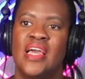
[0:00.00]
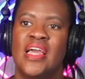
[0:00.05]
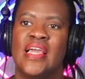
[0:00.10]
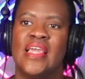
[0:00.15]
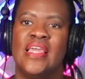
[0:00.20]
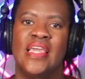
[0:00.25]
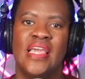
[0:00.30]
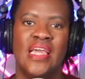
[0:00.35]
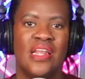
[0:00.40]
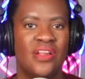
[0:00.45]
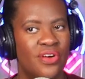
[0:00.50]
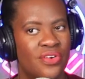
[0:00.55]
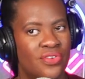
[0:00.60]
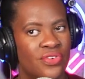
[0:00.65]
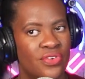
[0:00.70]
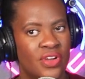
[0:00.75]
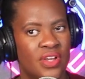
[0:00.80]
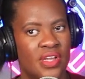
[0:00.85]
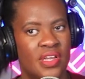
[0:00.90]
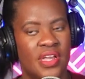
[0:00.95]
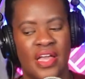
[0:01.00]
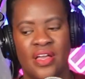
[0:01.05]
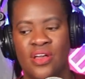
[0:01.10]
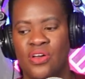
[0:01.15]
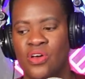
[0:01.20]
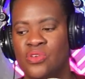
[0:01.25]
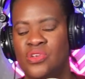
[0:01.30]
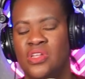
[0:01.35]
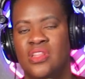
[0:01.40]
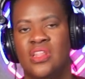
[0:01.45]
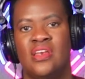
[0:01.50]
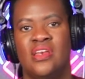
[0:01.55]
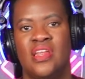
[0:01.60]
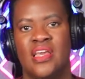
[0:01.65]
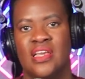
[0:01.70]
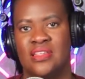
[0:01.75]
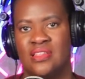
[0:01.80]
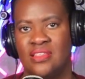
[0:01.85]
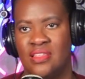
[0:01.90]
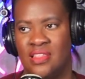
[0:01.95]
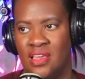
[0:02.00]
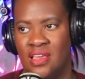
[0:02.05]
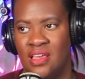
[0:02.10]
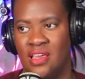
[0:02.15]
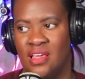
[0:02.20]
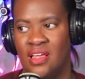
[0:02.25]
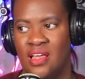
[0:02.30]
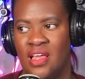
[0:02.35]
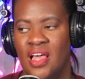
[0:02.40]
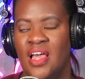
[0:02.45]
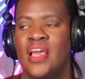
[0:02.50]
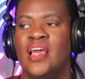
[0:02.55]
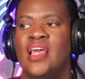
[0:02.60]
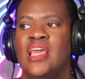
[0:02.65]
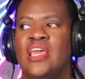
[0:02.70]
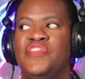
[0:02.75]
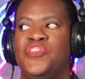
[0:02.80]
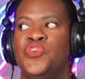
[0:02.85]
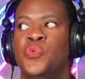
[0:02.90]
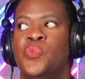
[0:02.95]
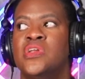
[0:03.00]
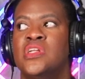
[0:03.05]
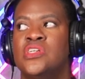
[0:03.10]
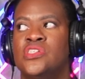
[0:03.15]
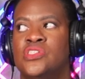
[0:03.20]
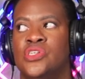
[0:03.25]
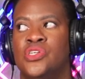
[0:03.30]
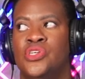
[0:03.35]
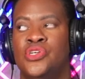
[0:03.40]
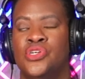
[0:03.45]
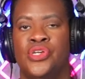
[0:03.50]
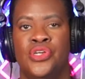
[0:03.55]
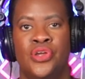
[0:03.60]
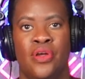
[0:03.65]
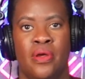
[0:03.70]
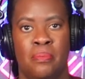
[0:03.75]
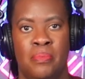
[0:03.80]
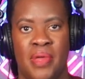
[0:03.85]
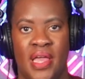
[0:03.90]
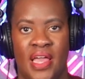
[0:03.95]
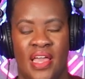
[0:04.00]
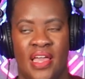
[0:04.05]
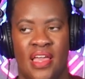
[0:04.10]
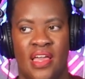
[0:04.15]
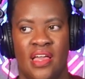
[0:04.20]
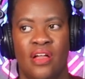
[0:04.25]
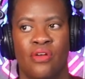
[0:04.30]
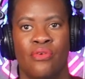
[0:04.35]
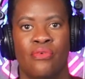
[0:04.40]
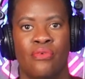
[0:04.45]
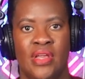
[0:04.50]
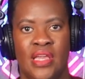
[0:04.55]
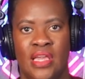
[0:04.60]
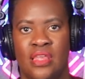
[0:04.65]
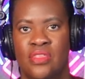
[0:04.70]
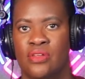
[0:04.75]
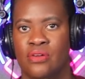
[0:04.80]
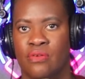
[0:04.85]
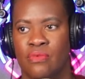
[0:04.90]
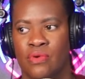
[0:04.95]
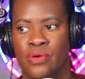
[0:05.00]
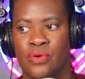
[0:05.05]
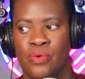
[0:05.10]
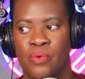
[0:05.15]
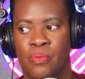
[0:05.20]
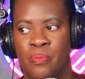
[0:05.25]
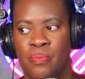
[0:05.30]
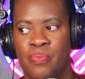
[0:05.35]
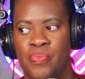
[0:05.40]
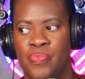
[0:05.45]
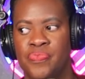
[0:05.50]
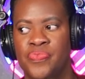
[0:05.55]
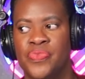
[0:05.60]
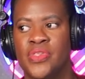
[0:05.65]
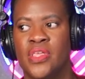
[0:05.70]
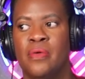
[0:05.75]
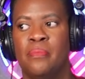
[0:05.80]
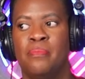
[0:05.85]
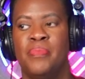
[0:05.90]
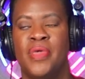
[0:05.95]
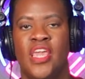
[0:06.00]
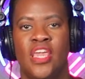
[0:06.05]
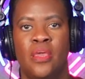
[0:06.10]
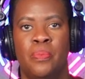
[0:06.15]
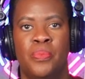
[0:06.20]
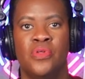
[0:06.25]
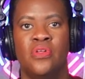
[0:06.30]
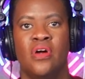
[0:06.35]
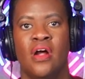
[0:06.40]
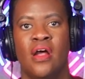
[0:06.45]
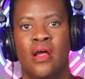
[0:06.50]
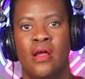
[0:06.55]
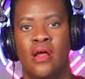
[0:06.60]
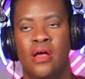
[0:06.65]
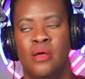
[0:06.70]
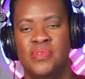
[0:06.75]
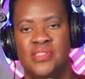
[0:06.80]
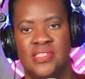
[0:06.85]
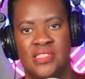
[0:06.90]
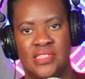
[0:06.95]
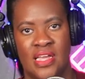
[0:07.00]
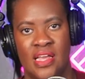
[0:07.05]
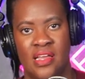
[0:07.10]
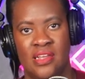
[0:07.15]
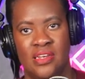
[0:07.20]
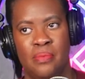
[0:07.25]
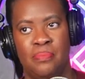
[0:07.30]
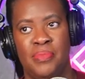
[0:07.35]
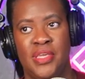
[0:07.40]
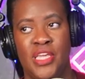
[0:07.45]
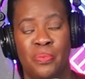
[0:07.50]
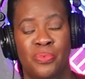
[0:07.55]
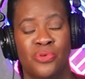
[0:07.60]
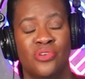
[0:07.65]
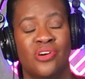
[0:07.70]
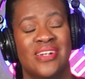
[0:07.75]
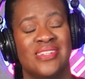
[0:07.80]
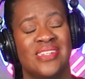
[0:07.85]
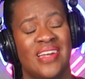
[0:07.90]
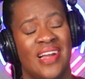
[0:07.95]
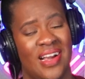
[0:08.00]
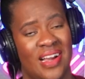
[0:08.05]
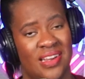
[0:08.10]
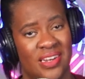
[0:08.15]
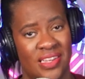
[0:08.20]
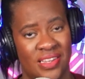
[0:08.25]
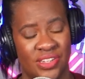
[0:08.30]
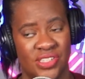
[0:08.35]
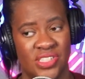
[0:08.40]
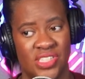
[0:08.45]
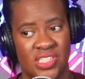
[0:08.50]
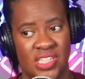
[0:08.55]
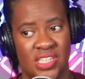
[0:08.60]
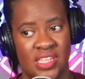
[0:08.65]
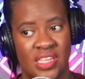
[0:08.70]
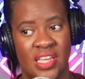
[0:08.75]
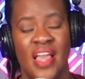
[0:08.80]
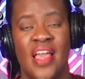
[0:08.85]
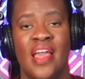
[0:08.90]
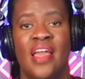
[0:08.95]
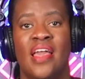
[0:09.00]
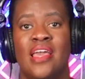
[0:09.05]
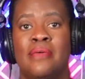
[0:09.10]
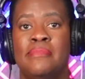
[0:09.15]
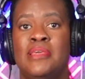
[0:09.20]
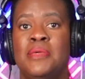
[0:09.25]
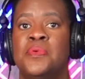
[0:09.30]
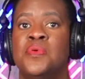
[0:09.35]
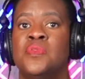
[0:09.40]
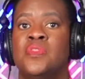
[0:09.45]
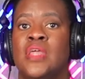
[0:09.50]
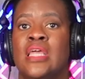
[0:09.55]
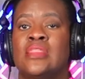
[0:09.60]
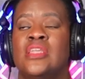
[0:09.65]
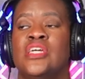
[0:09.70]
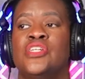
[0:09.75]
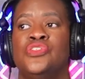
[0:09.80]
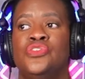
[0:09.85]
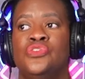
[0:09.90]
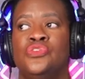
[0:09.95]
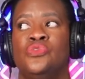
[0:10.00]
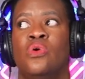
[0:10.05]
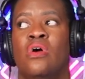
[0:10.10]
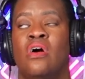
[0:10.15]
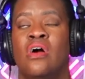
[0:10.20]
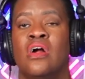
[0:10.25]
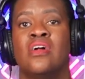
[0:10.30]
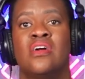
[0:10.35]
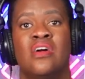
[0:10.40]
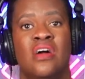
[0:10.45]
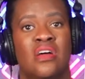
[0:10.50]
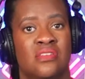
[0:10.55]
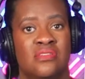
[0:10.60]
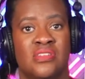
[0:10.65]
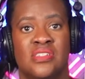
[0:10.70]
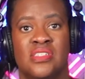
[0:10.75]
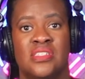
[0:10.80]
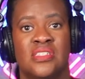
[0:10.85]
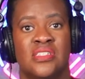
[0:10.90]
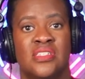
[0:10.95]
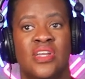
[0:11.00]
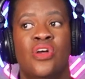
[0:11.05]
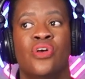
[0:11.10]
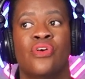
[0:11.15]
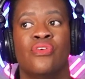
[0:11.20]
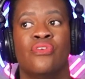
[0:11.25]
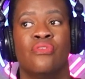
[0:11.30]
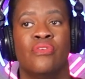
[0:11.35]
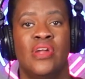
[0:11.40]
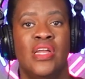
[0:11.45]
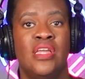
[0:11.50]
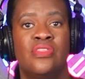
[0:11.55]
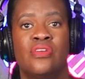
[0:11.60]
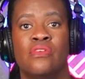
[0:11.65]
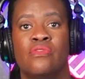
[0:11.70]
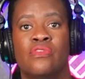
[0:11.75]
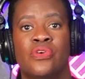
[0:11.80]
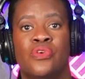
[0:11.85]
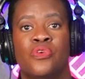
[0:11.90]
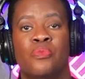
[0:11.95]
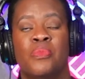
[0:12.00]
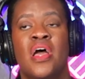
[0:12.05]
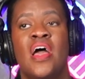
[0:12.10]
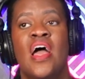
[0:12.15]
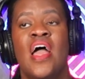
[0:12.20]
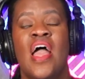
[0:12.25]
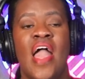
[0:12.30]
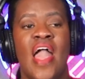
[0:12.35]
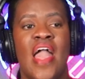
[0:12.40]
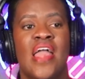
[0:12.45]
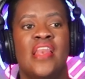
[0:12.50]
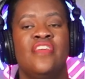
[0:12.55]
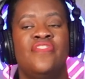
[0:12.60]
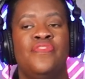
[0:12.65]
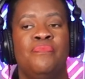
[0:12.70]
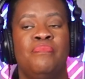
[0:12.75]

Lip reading: Get over it and go to the next thing. If you want to secure your bag, read the room. People are upset. People are tired of your shit. And people think that you are a colorist. Read the room. And if